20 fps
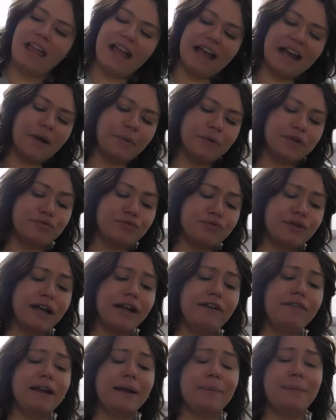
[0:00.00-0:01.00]
and I was
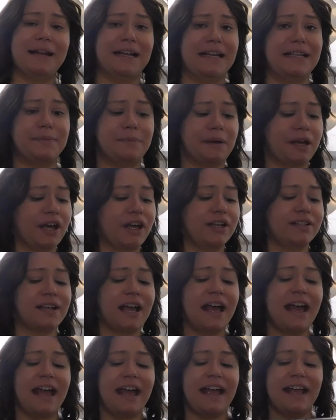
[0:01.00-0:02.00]
really, really pleased, because
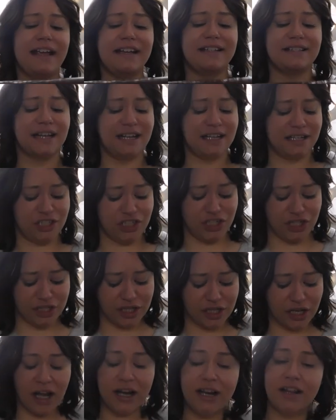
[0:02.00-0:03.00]
it is just
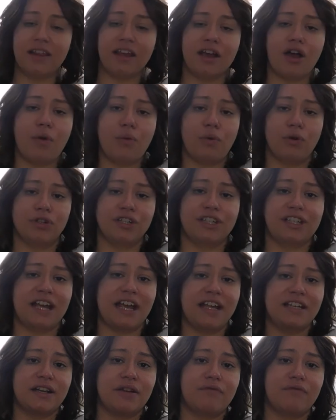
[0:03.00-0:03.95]
the kind of thing I wanted.